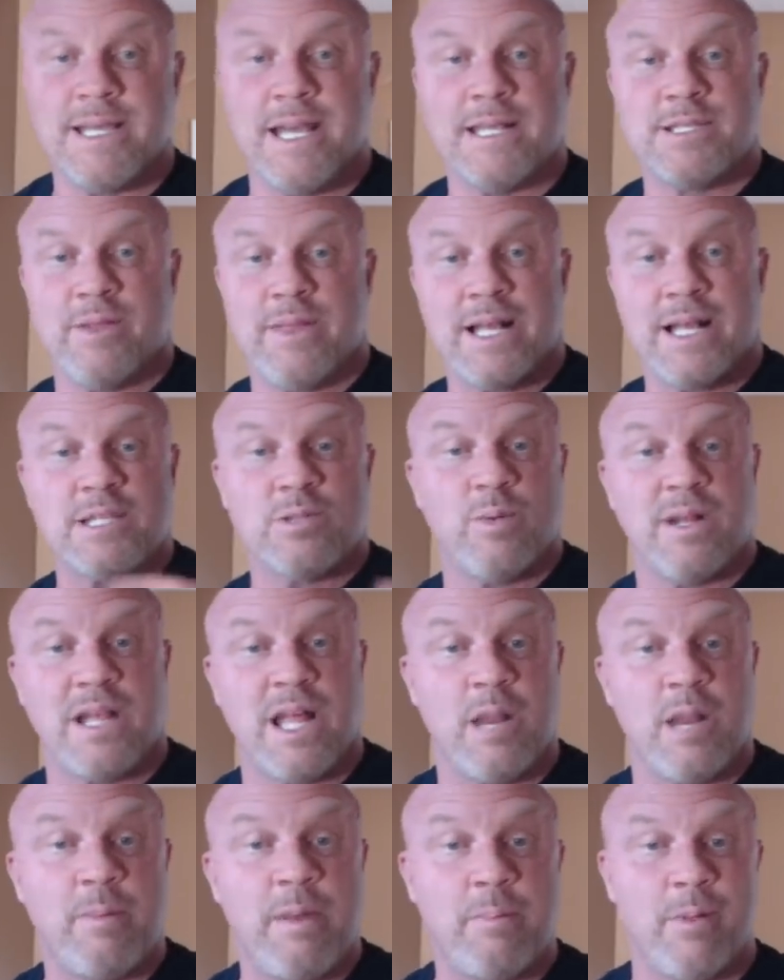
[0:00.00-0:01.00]
And so that's what a
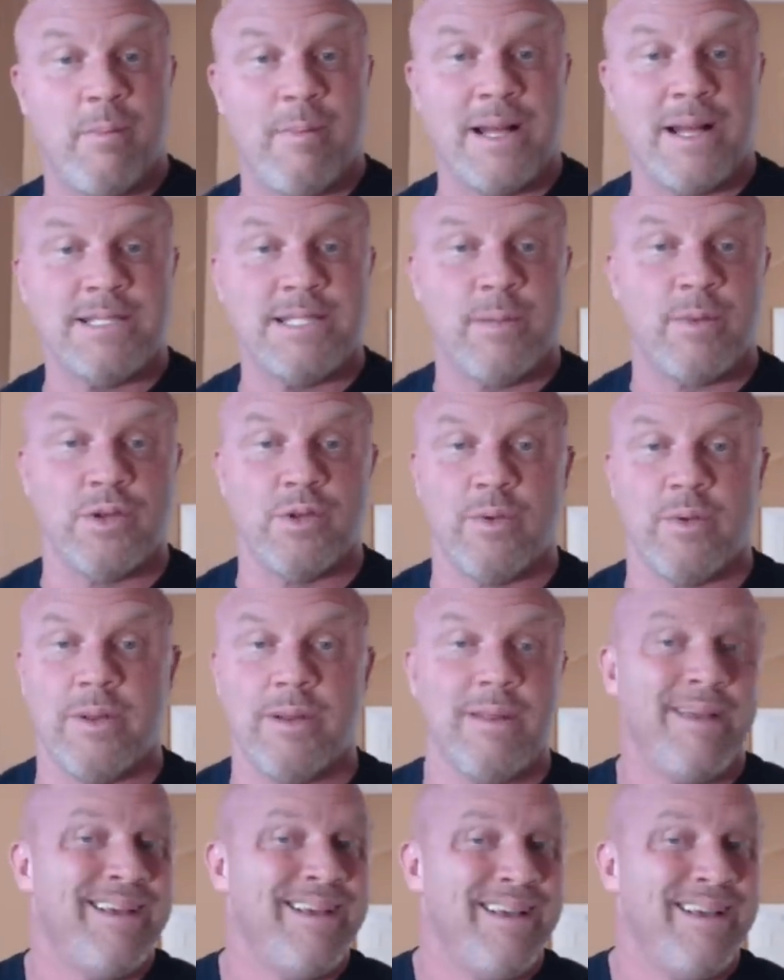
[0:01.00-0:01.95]
lot of people on my team are doing.